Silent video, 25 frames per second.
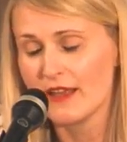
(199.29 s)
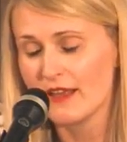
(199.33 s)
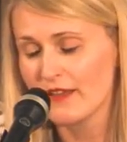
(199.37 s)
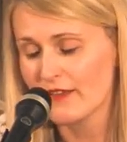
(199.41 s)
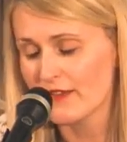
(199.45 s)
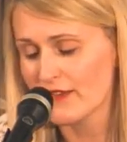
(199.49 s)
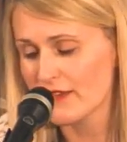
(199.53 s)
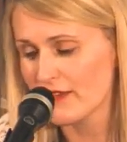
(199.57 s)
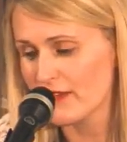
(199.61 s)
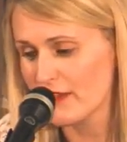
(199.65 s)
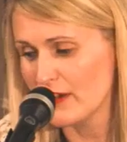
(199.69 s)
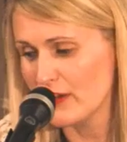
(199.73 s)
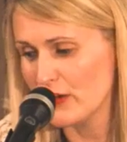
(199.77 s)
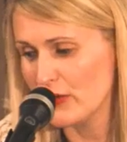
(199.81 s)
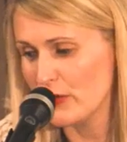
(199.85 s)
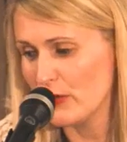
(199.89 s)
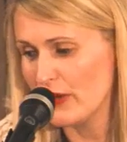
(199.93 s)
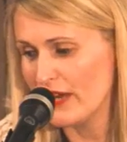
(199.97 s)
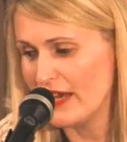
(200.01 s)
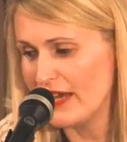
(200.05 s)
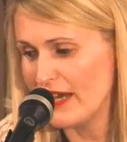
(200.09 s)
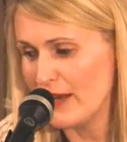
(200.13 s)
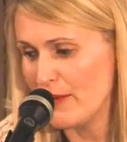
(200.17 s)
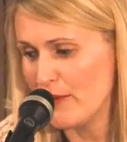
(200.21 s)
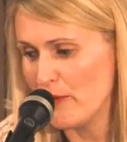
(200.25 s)
So
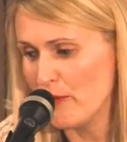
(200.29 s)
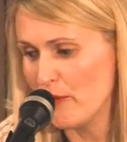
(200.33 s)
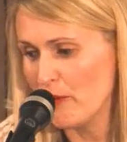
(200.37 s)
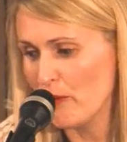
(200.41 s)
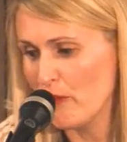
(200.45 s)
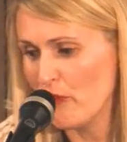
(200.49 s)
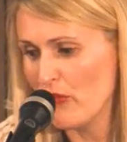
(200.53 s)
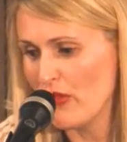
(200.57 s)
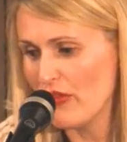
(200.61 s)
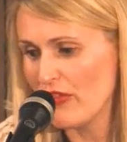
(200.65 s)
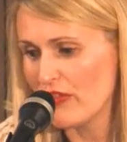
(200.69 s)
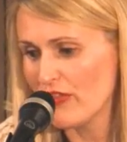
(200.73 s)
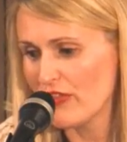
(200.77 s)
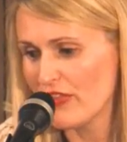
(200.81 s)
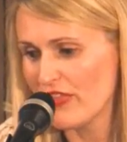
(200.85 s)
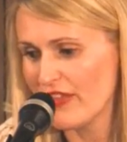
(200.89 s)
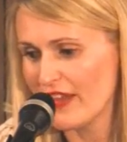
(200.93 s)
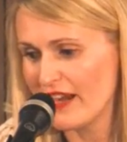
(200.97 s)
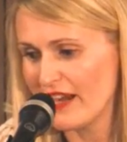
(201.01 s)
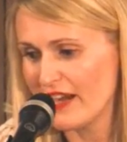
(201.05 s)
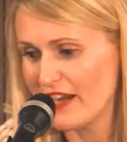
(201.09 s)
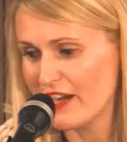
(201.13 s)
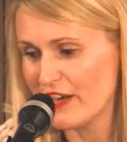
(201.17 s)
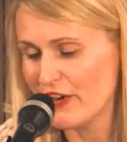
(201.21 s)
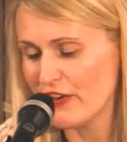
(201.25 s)

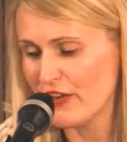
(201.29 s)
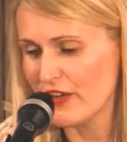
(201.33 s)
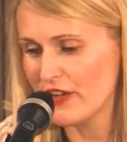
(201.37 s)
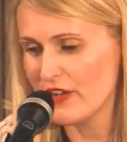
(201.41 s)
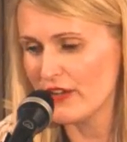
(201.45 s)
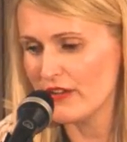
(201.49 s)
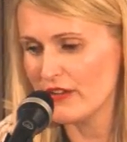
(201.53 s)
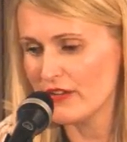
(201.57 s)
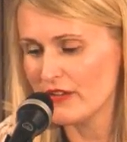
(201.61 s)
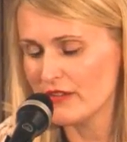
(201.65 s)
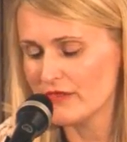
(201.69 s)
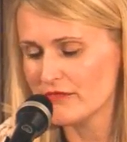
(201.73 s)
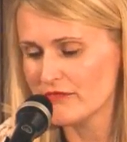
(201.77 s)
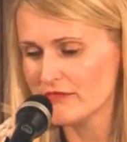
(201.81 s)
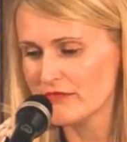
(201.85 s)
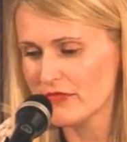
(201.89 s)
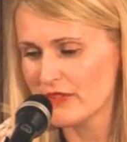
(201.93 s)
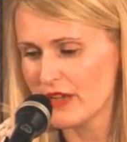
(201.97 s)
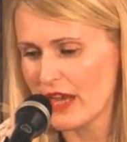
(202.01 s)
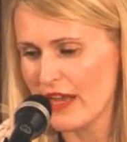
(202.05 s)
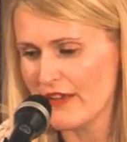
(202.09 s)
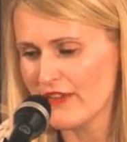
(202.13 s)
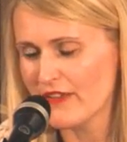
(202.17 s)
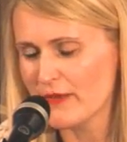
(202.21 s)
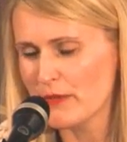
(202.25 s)

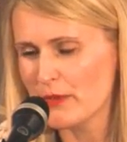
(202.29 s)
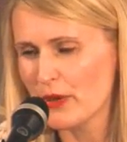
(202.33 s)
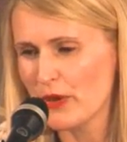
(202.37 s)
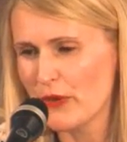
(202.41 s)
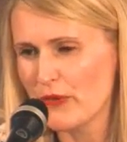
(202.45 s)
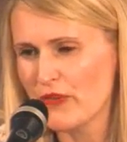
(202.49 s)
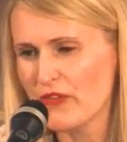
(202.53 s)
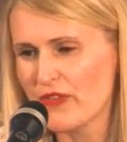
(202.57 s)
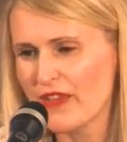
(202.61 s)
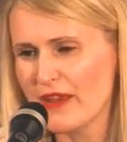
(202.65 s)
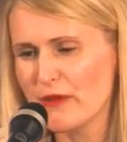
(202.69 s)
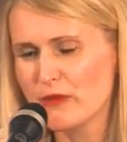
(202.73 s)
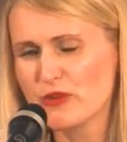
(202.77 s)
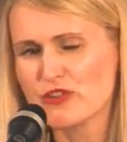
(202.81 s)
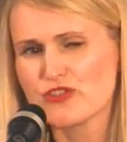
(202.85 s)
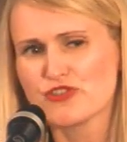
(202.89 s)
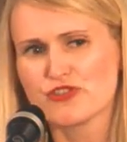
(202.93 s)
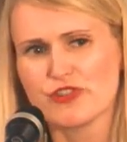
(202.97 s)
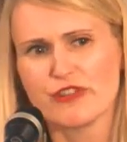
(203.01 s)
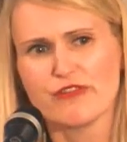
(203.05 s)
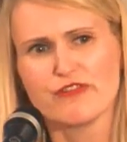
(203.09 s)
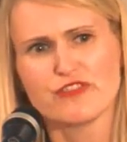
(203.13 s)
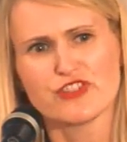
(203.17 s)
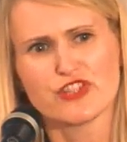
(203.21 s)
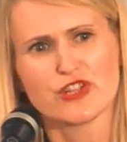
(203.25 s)
I suppose they were
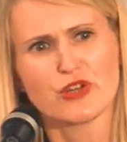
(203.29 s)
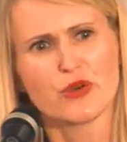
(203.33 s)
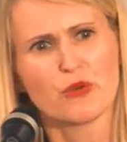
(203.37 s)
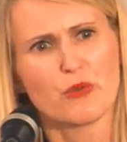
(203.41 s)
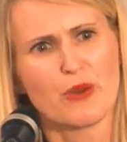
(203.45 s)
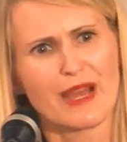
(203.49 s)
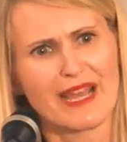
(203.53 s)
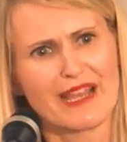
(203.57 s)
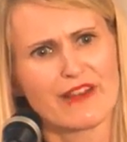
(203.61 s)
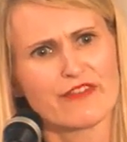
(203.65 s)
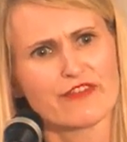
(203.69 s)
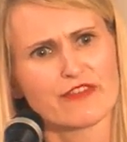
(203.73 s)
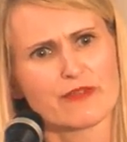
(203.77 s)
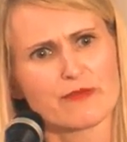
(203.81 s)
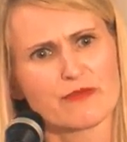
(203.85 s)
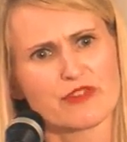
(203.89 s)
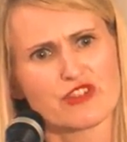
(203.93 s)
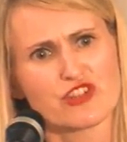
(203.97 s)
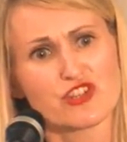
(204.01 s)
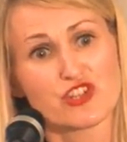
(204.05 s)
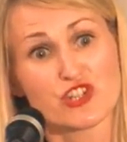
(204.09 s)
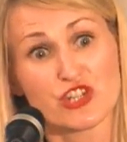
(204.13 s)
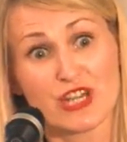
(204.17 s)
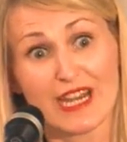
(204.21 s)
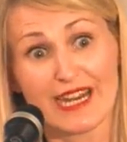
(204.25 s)
drifting away from the
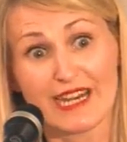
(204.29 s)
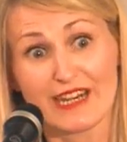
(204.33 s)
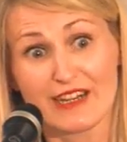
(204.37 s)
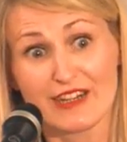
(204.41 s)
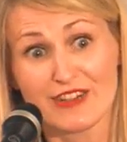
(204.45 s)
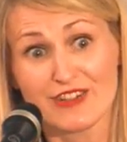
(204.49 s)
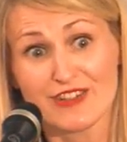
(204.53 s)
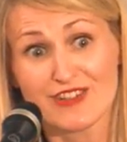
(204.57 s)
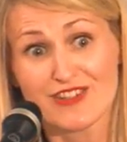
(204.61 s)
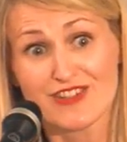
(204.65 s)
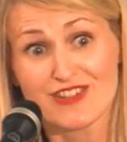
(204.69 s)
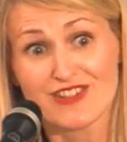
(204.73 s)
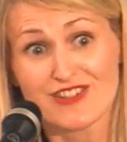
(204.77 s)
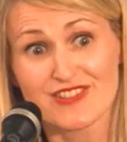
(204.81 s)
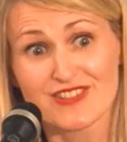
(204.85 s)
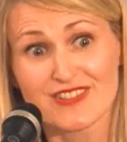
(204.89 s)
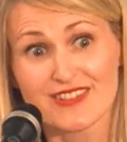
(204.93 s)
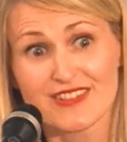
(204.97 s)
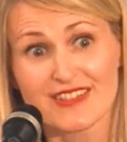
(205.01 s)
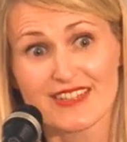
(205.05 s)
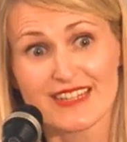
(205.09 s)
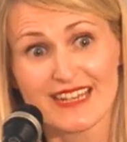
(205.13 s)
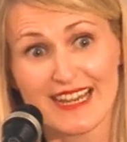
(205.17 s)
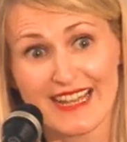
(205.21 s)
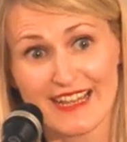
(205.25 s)
shared
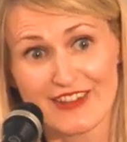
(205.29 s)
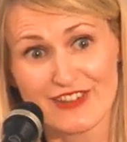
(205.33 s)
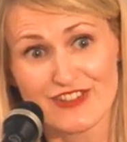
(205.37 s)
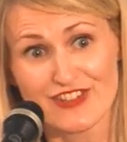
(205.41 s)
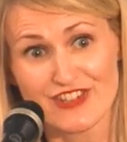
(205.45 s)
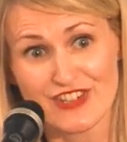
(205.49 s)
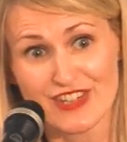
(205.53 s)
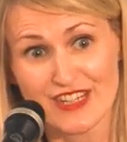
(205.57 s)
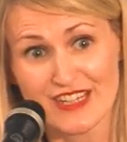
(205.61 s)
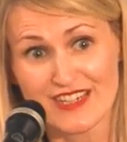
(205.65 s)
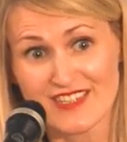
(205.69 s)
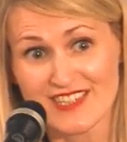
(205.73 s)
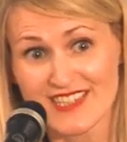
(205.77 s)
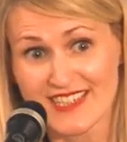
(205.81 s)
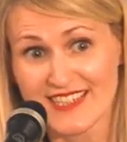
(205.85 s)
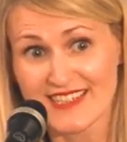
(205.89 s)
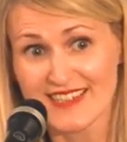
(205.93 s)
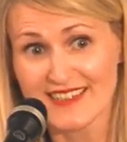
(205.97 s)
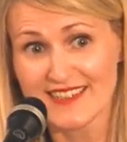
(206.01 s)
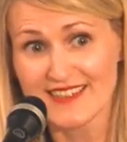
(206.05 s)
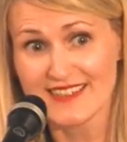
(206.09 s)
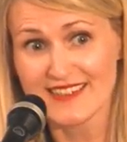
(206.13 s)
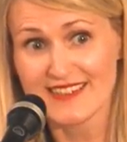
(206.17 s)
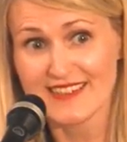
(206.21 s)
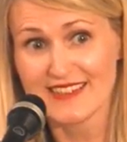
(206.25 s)
collection
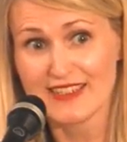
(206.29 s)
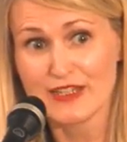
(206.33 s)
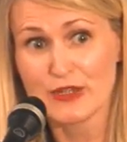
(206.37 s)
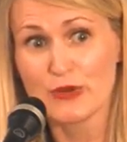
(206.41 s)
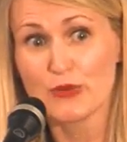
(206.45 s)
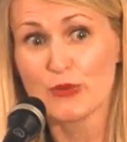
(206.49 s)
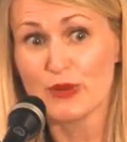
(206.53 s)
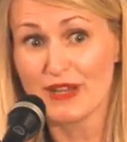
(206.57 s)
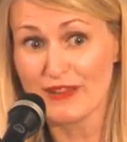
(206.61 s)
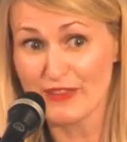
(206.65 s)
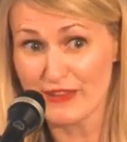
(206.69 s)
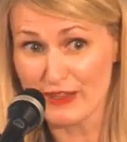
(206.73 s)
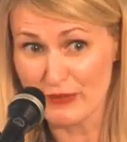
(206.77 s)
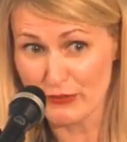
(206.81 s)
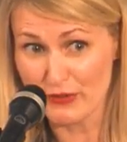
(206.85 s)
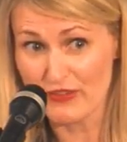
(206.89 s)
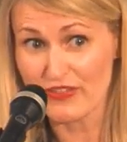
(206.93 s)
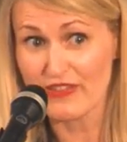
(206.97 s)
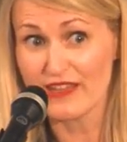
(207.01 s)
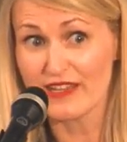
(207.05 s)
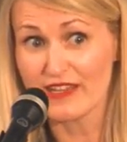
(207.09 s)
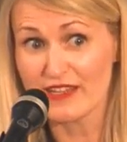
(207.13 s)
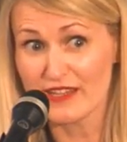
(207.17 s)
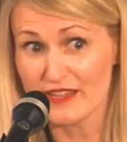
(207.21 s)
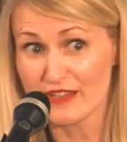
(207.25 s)
idea when they were
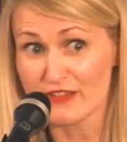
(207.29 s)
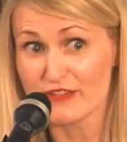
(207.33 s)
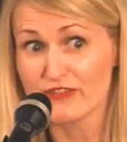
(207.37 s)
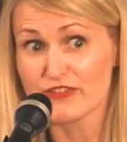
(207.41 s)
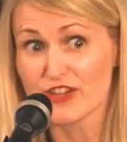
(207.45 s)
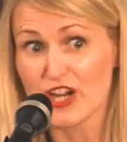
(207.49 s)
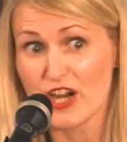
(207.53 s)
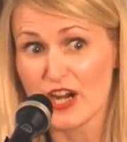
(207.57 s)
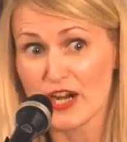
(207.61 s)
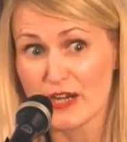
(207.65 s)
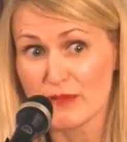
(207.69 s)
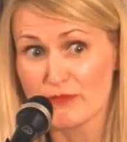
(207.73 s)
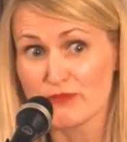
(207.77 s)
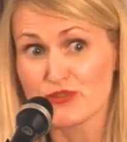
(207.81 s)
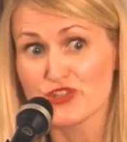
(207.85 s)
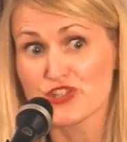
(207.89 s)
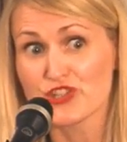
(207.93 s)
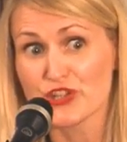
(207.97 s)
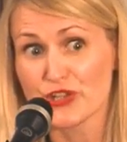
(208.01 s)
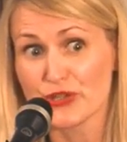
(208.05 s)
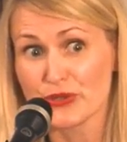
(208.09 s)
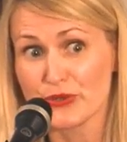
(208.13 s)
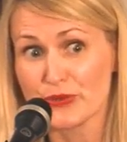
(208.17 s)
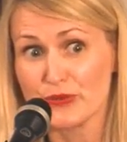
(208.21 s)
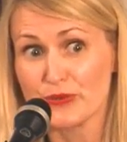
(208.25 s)
thinking of CARM
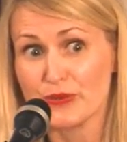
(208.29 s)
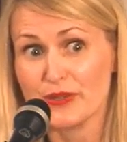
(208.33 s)
2.